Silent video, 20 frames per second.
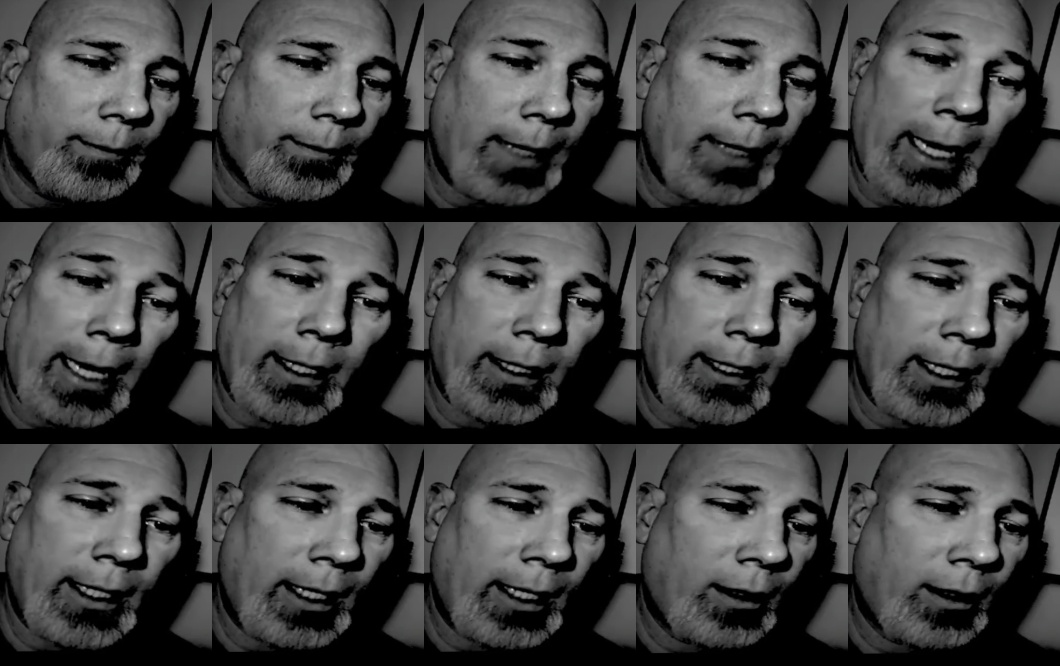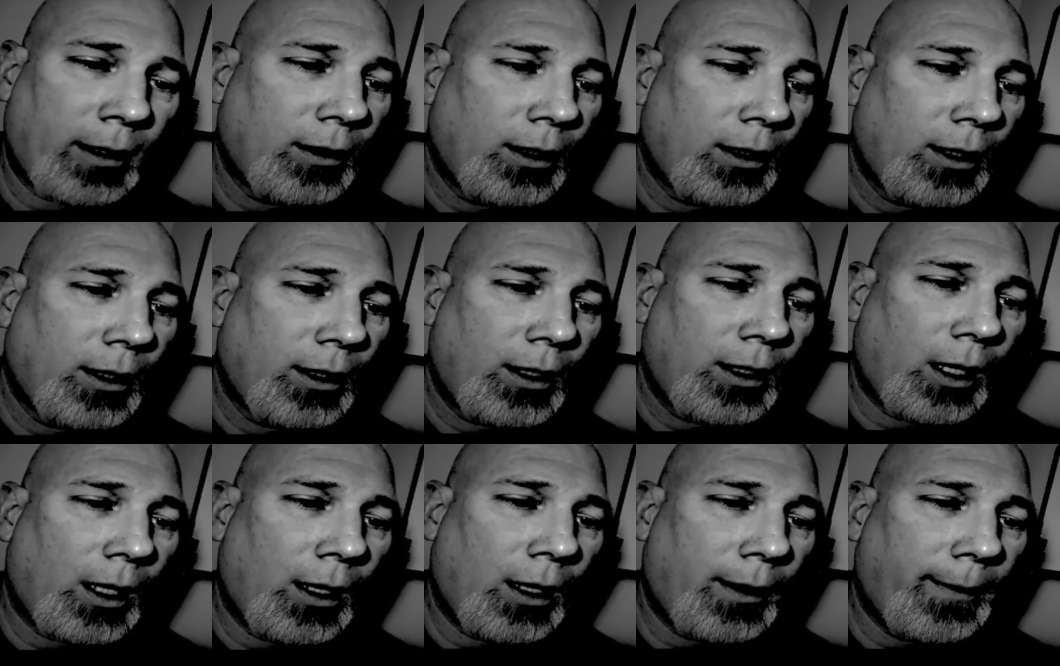editing,
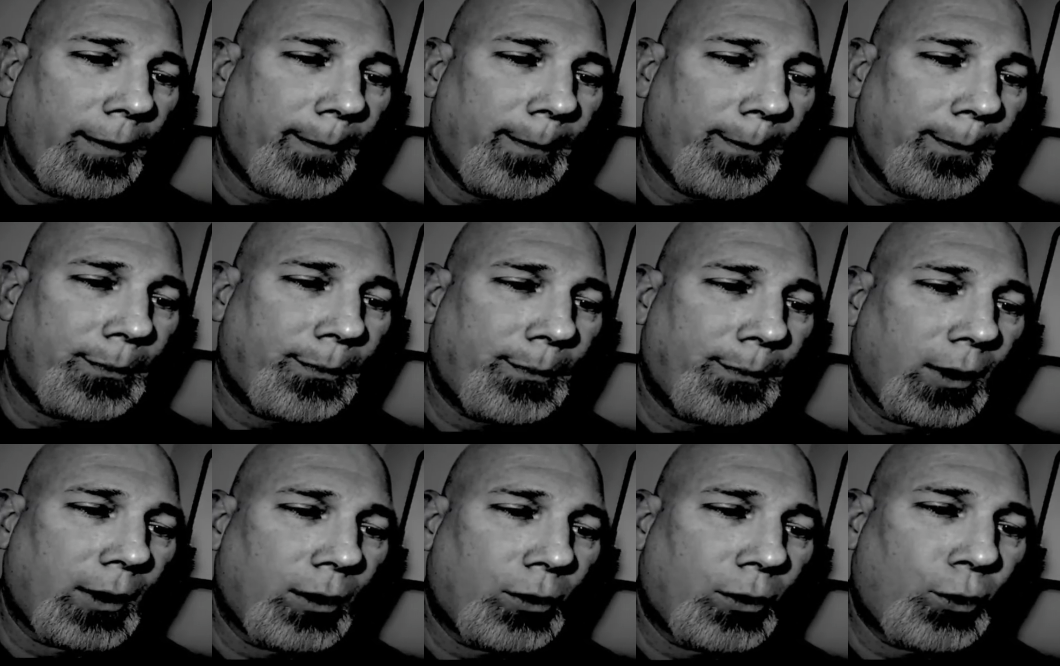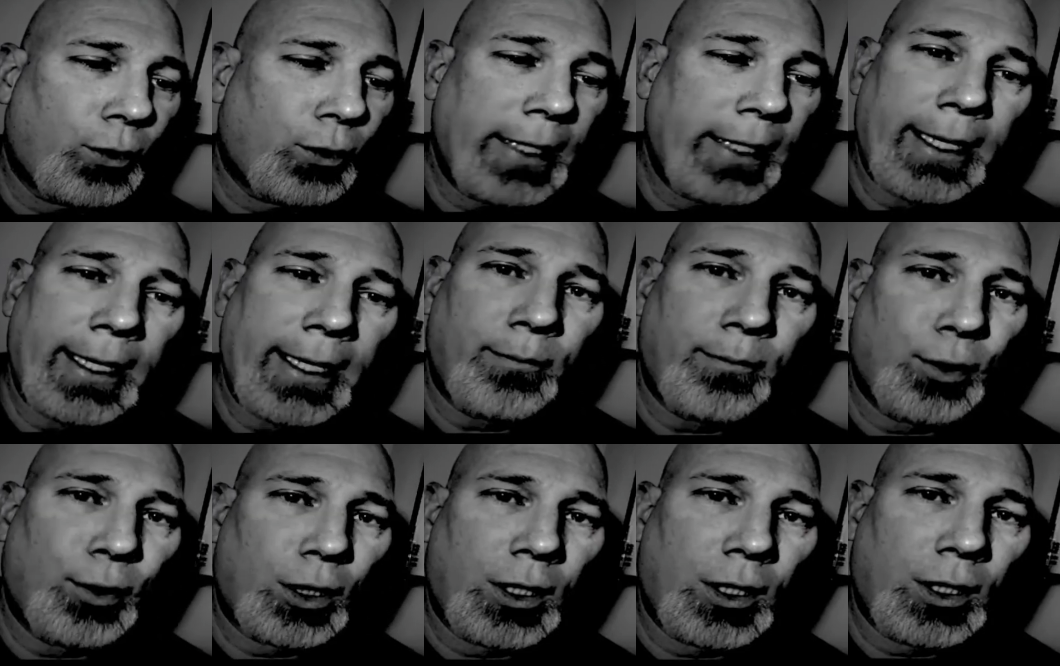creating
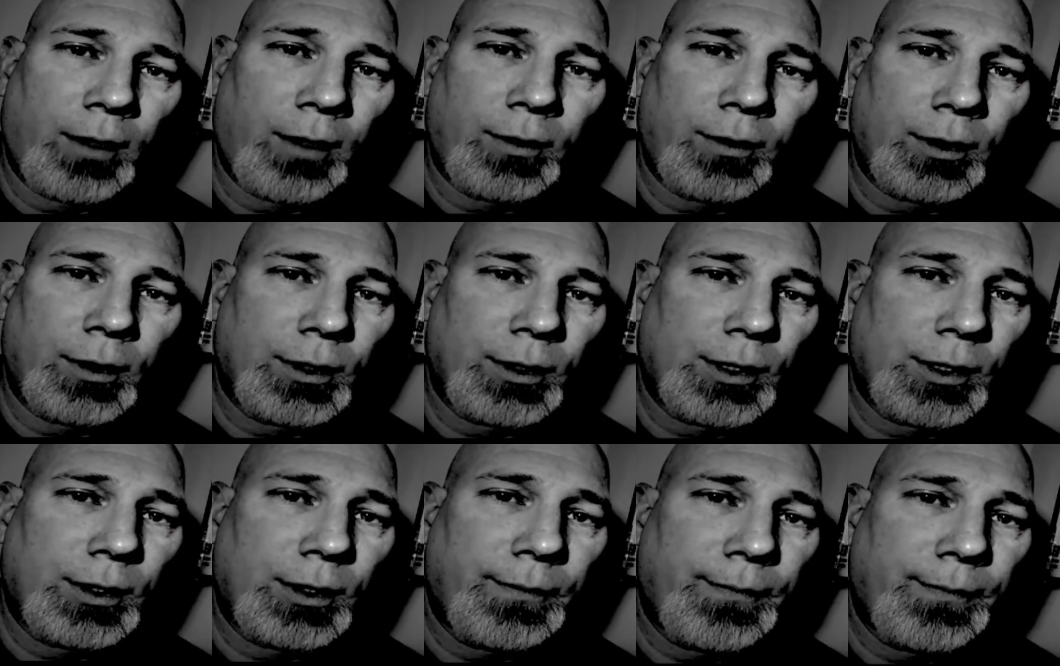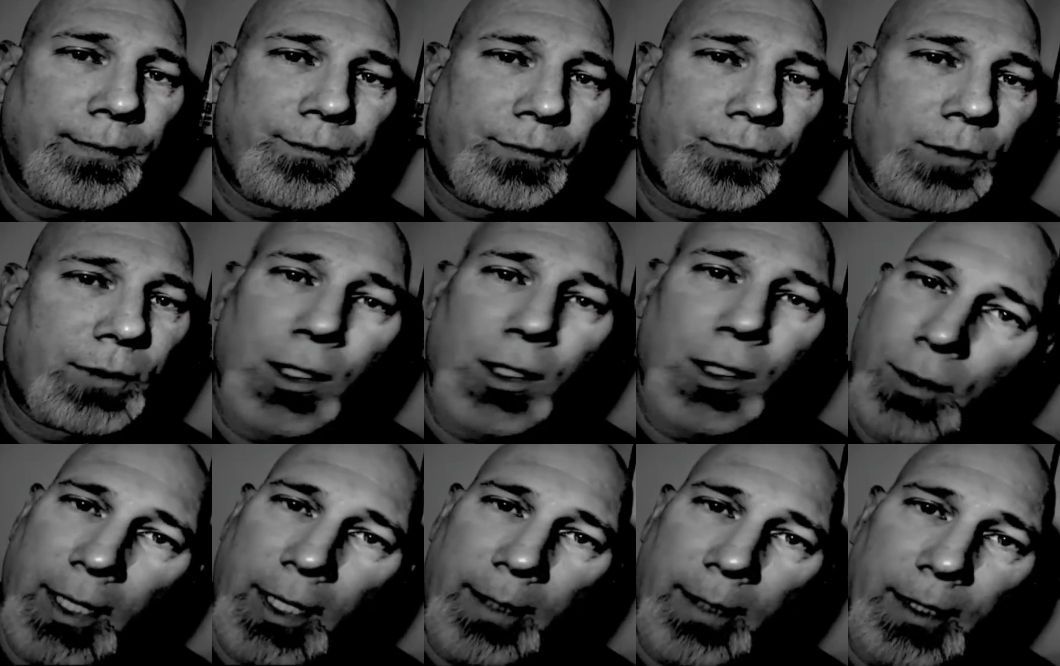book covers,
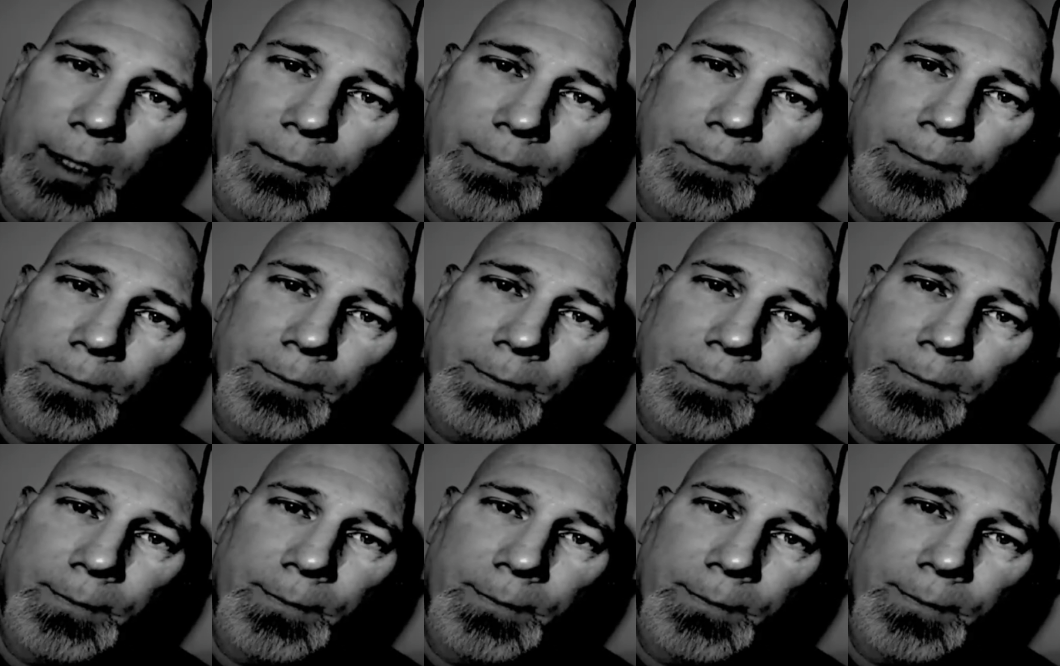you name it.